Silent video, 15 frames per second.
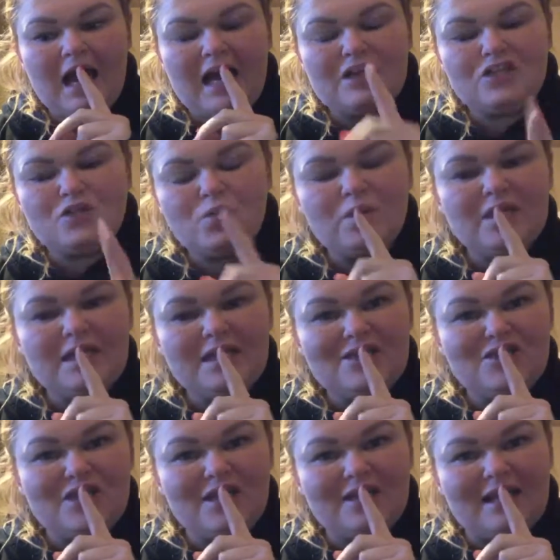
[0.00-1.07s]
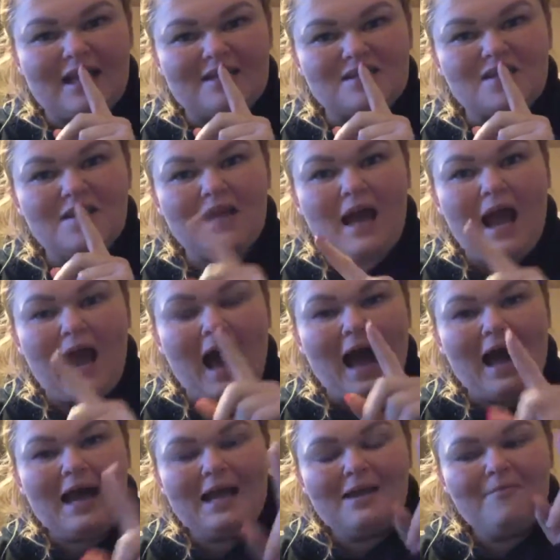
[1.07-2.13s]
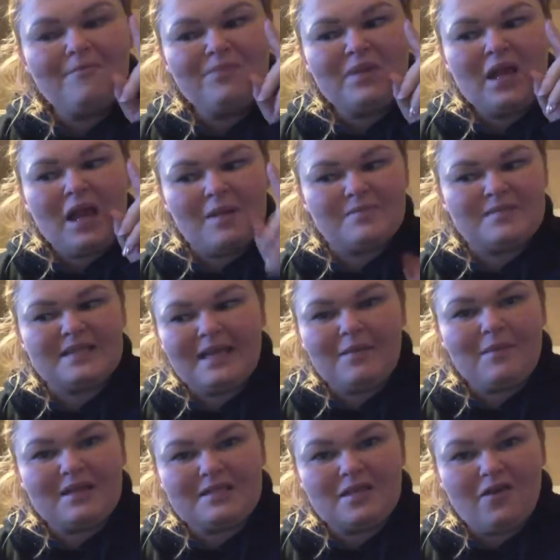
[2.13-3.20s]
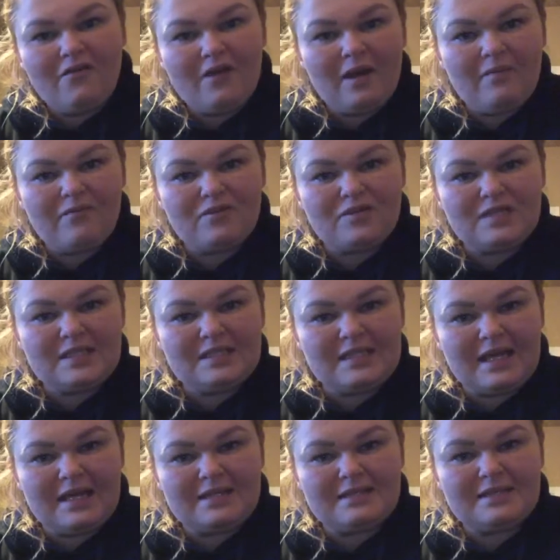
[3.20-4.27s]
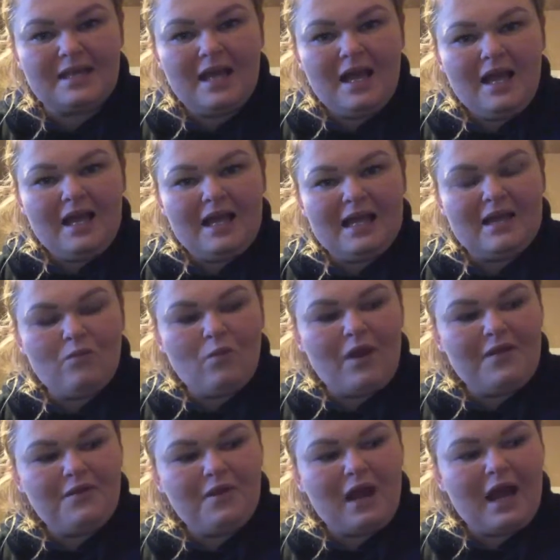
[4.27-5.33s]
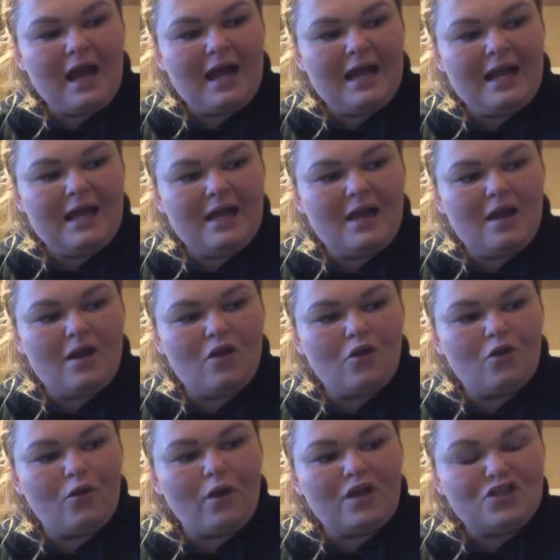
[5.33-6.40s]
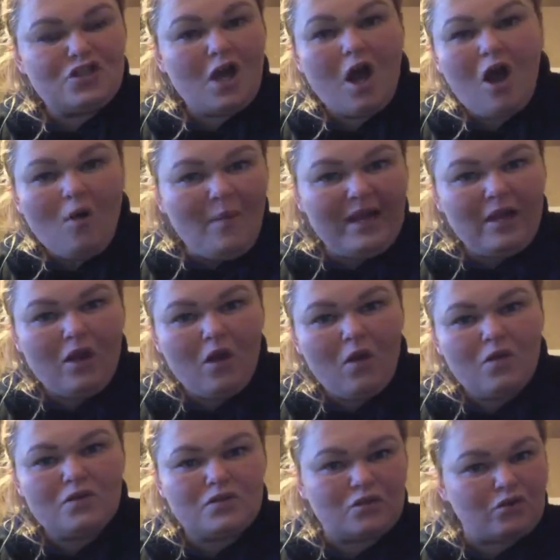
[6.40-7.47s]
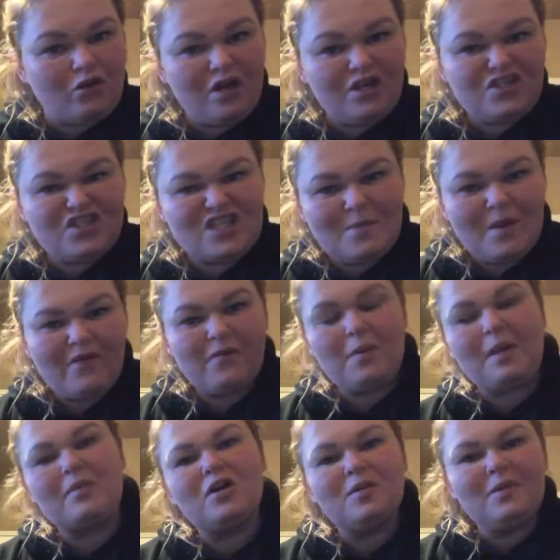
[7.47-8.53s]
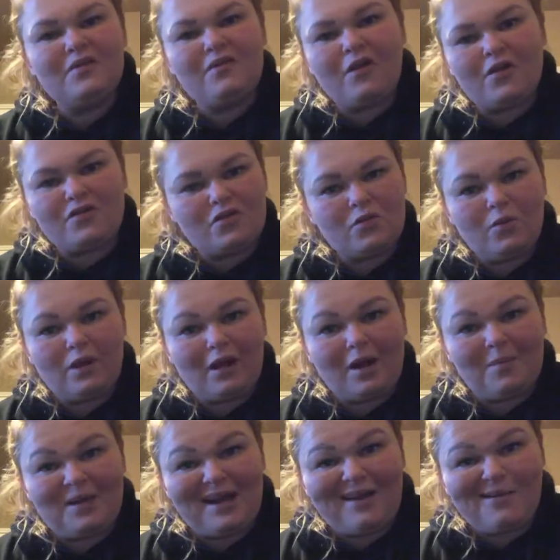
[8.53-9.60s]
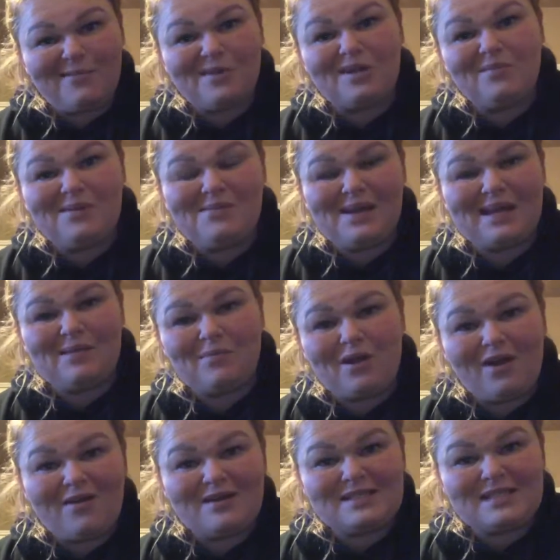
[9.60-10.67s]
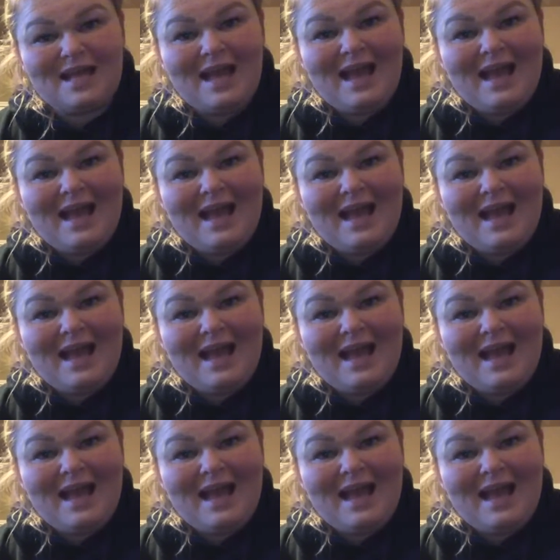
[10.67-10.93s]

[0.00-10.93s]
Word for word: I just wanted to share that. So that I am setting myself up for success. Whether I crush all my goals or crush some of them, I'm going to be farther than where I am now. I'm going to be making progress.